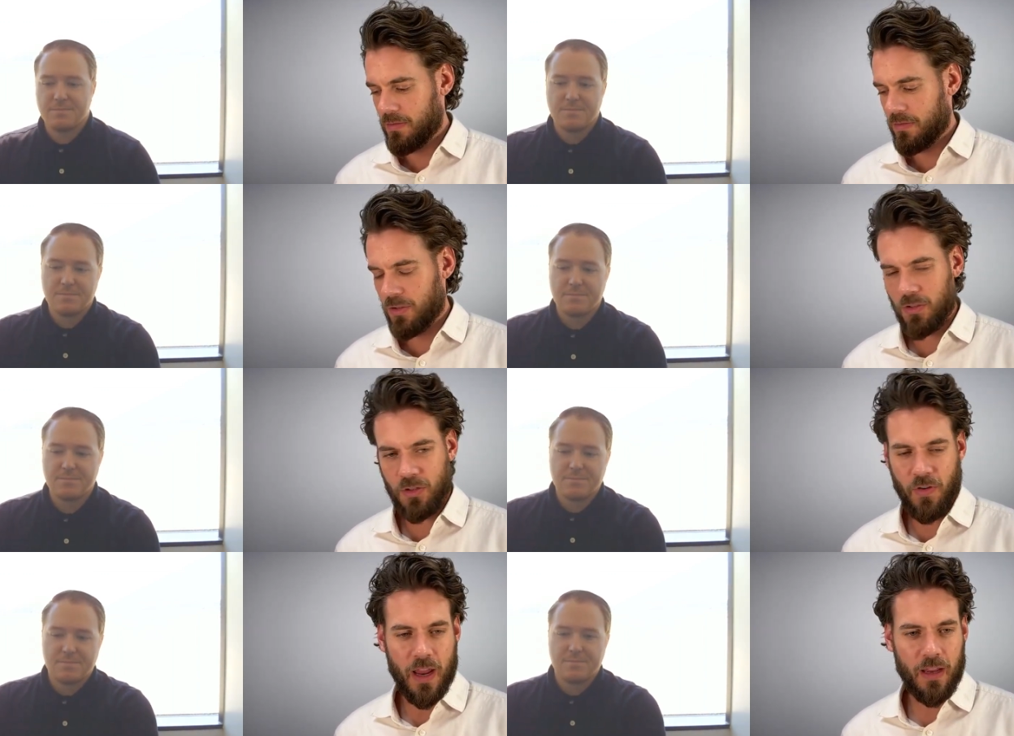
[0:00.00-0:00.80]
Speaker 1: just
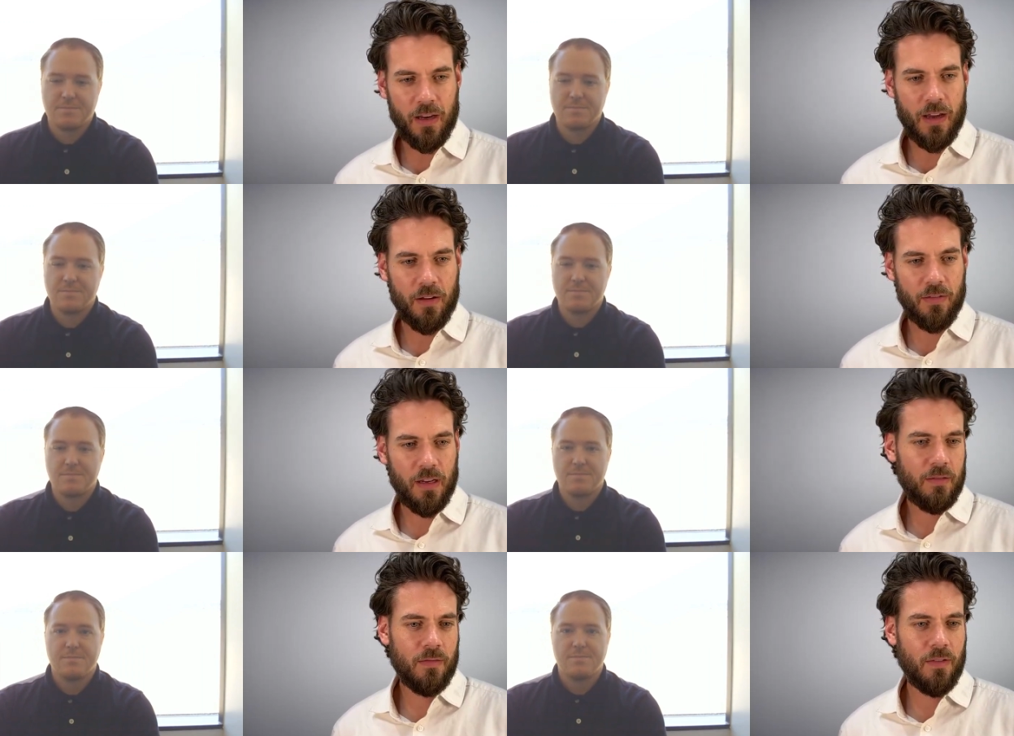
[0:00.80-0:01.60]
trying it out.
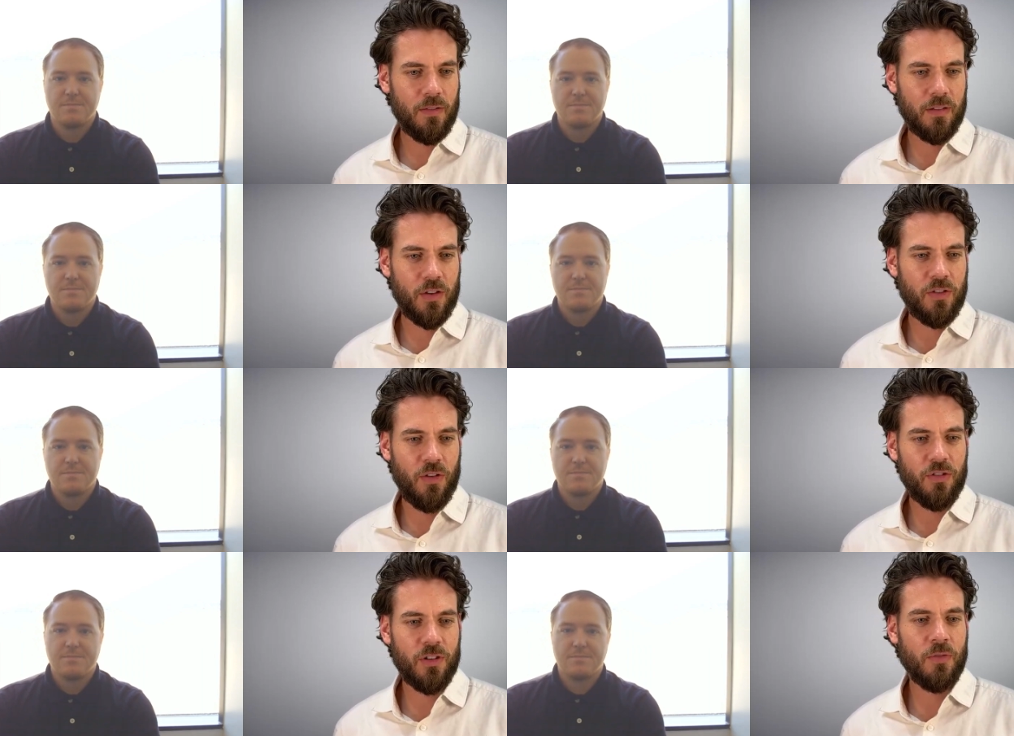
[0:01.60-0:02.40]
And the
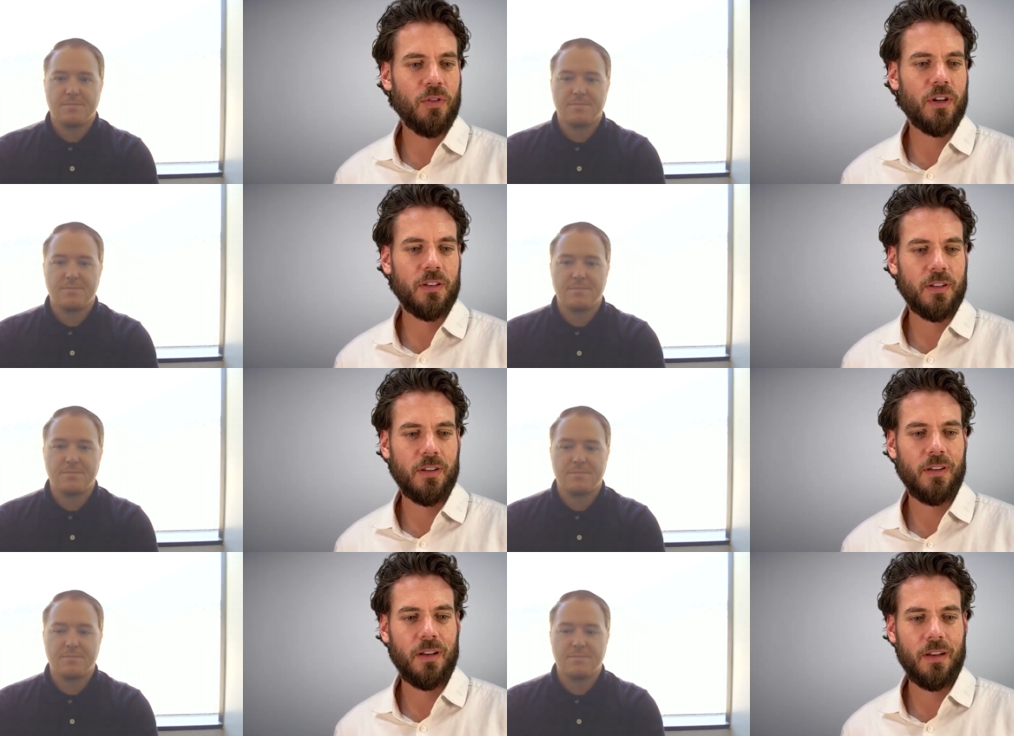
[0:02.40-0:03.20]
Trojan horse
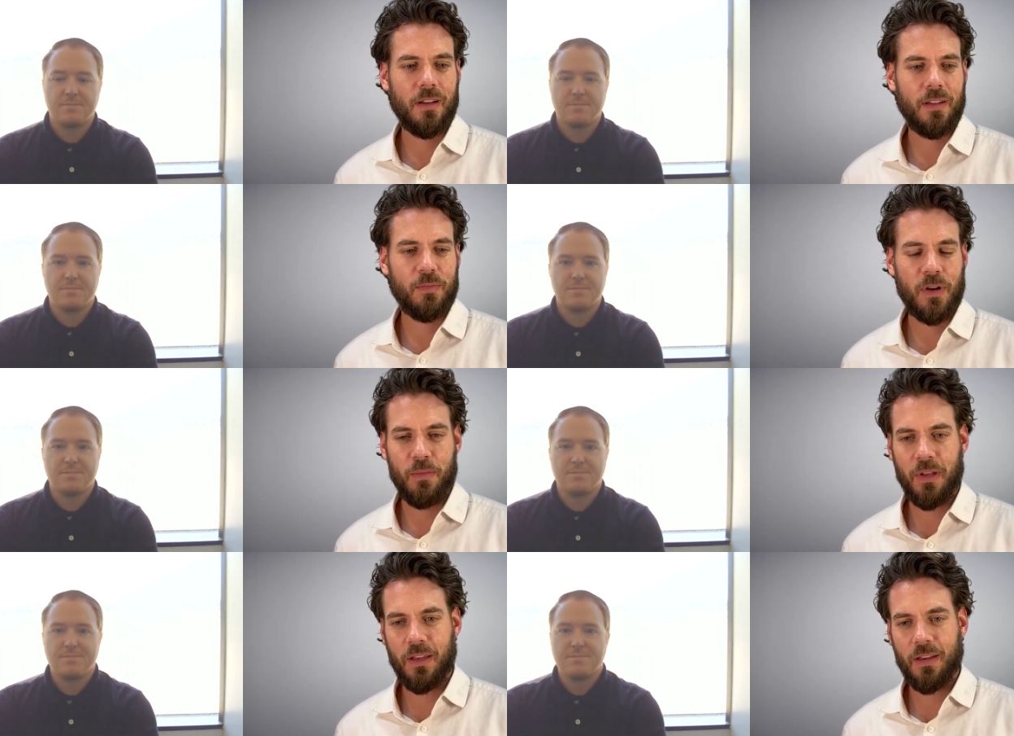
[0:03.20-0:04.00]
is
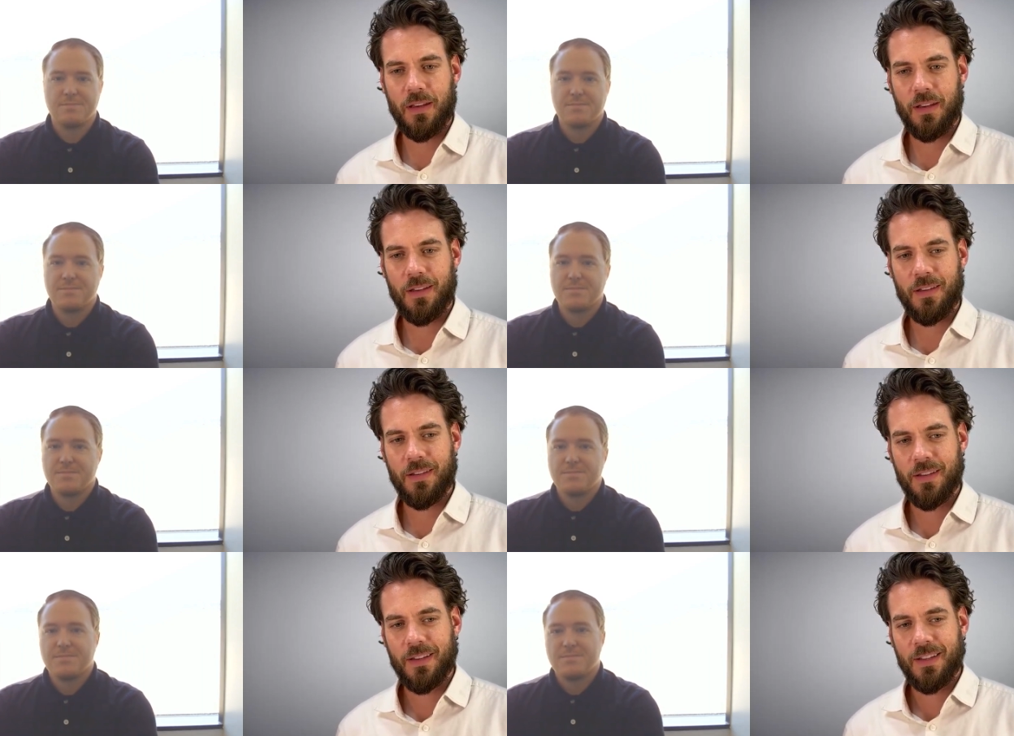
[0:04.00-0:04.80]
probably
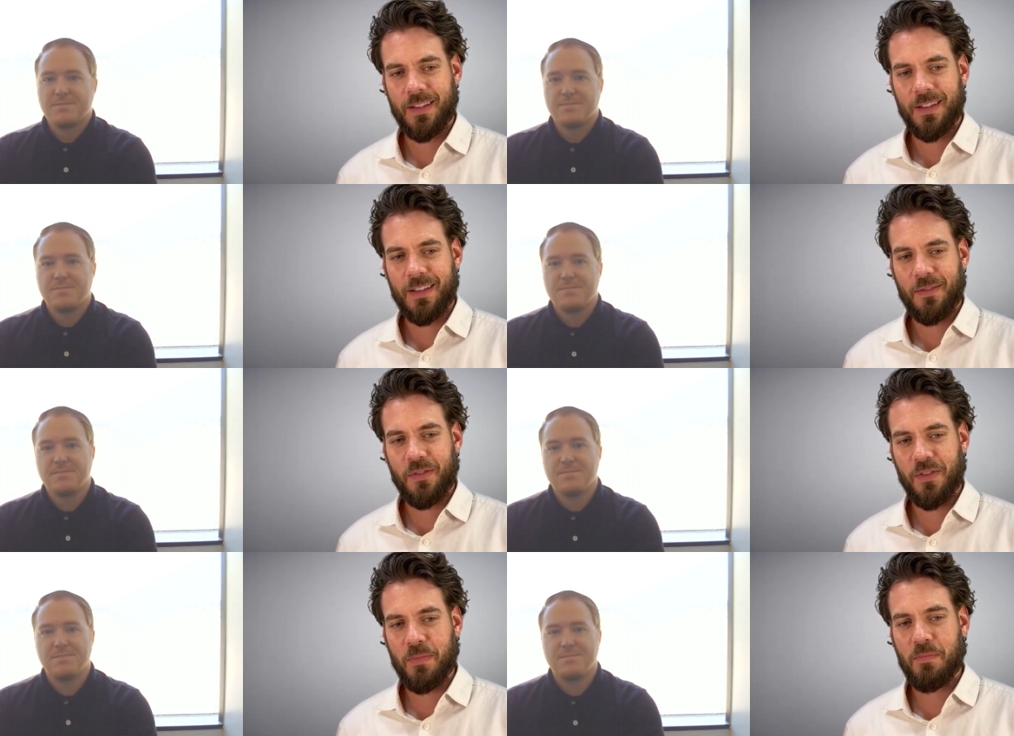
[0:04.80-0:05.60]

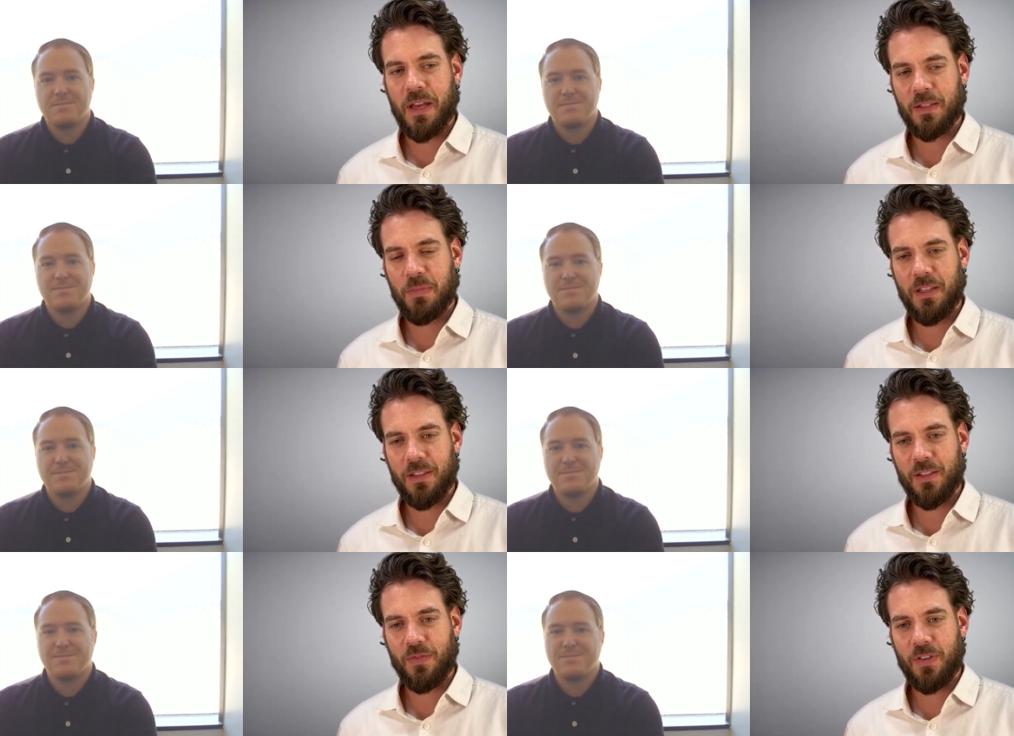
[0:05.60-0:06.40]
one of the best
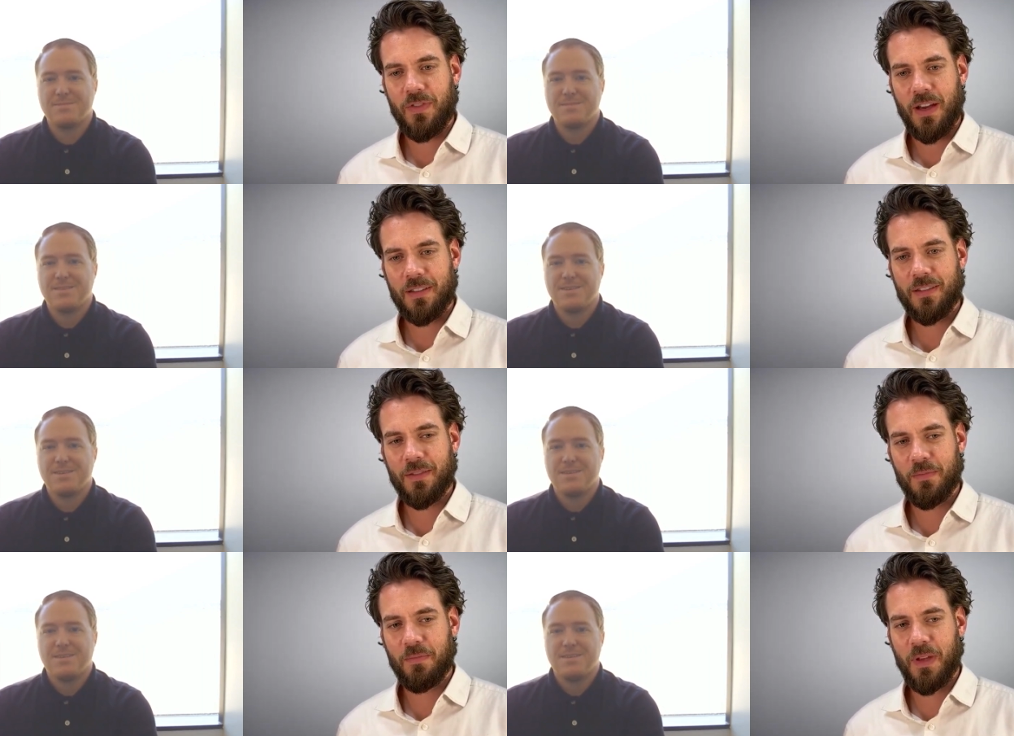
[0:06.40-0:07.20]
pieces of advice.
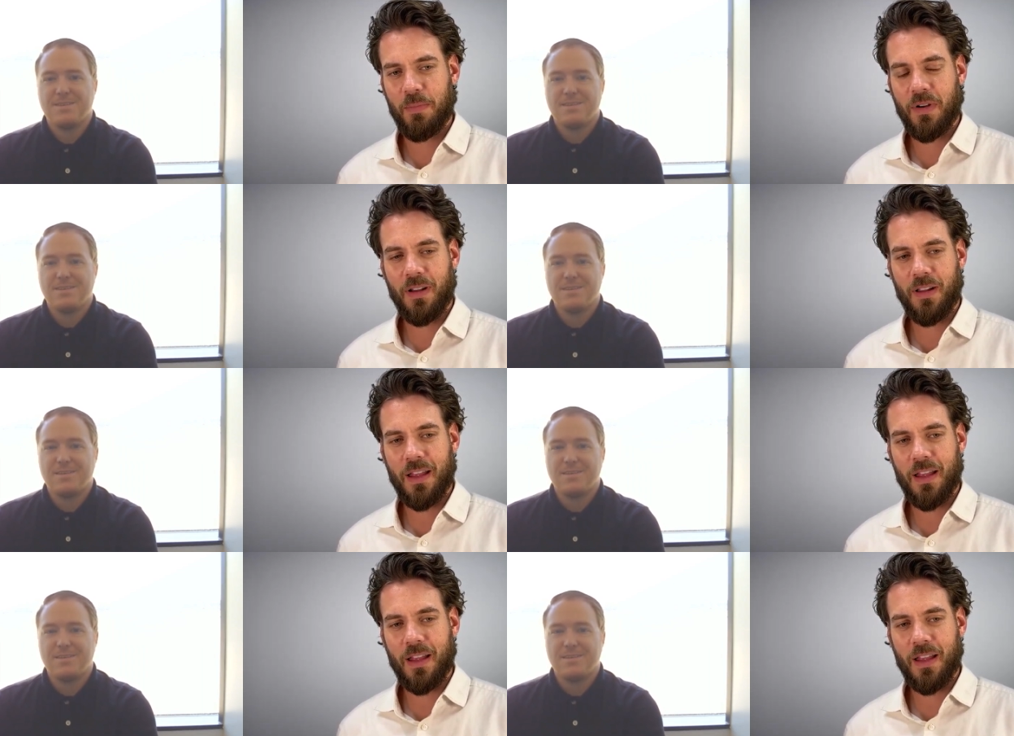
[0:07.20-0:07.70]
People